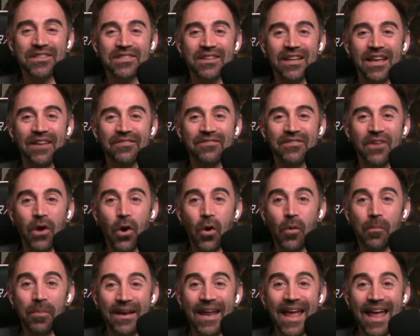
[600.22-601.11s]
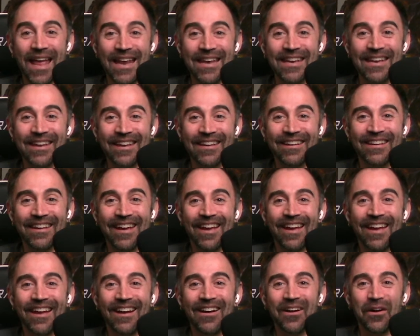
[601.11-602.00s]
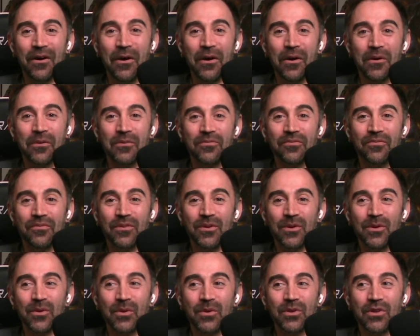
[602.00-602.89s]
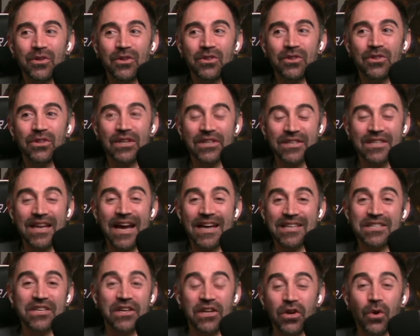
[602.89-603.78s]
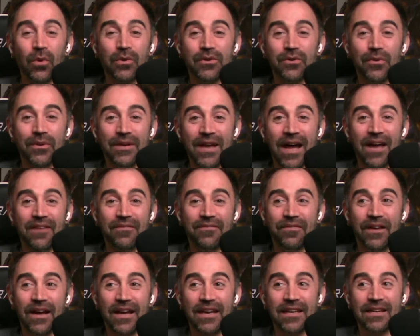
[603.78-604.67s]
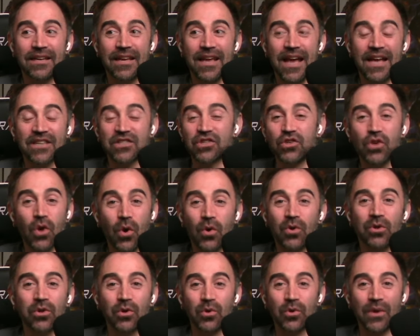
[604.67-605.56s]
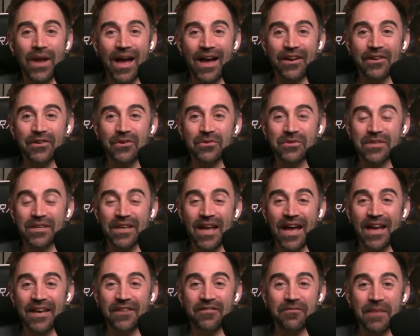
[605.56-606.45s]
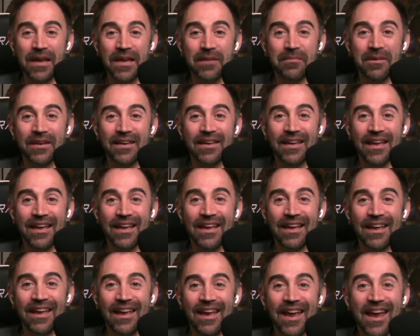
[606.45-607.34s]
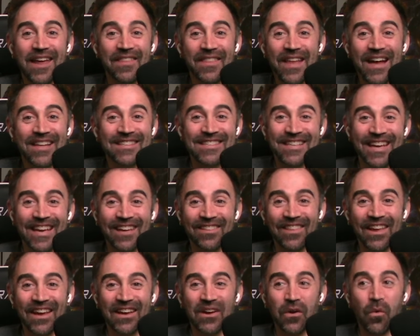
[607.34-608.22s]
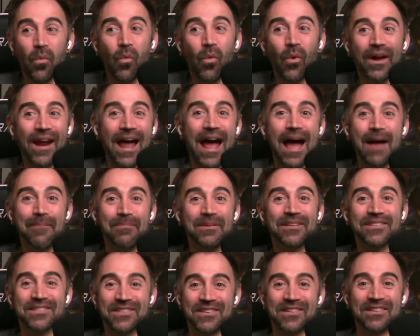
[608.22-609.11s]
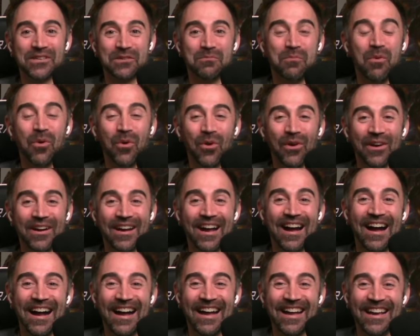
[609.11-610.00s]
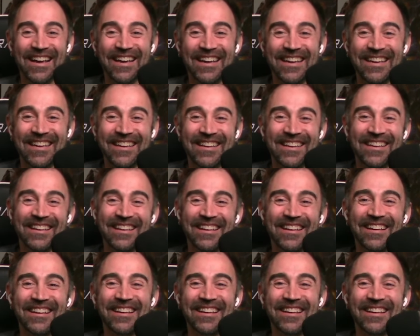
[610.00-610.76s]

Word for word: left open-ended of this guy's going to go into a knife fight, has no clue how to use a knife maybe, and that's it. Like, what happens to this poor guy? Well, it's